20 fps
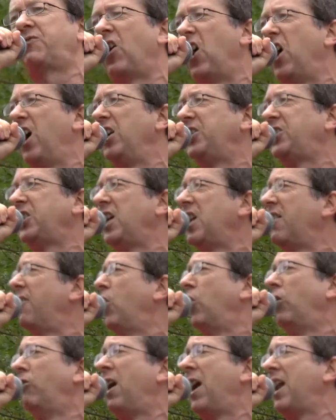Virgin have
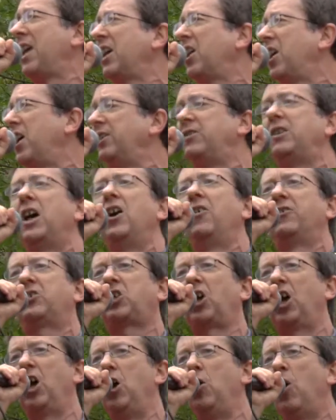already earned
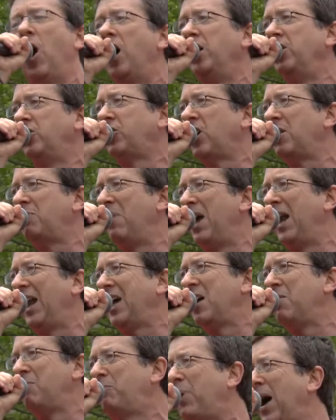£200
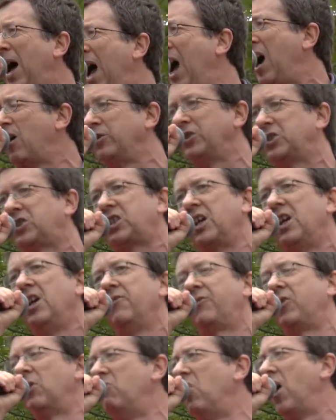million
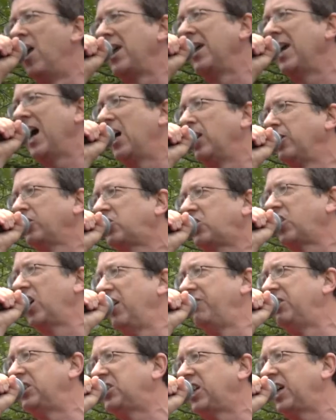from running health
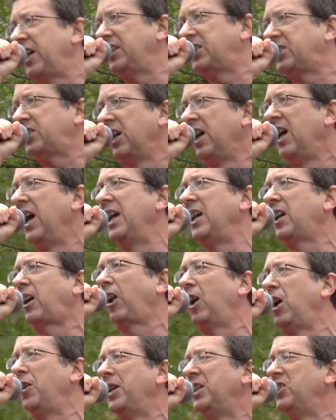services,
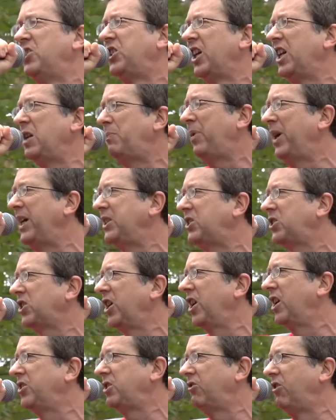including GP
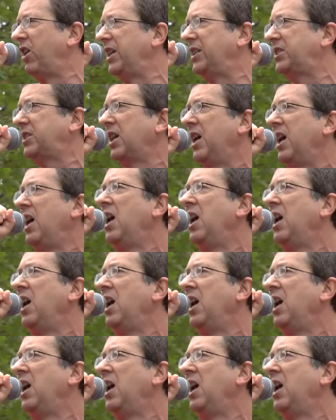surgeries.